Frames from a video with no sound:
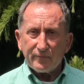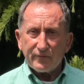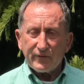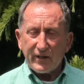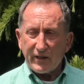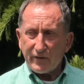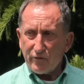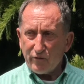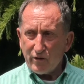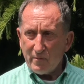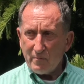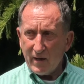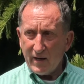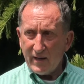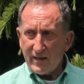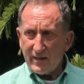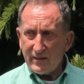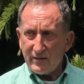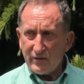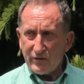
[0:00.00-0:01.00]
that
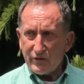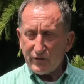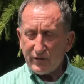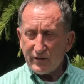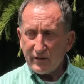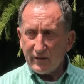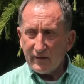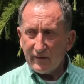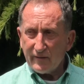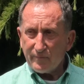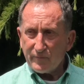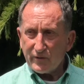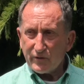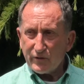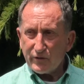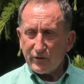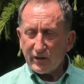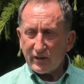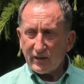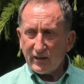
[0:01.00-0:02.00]
remains,
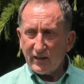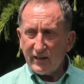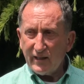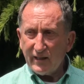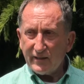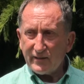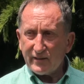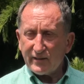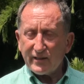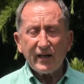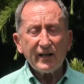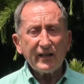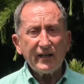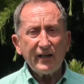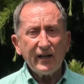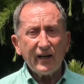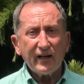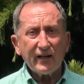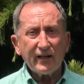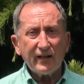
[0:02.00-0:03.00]
particularly at
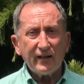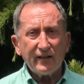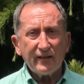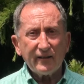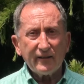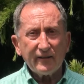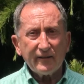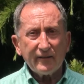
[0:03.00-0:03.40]
Tangihanga.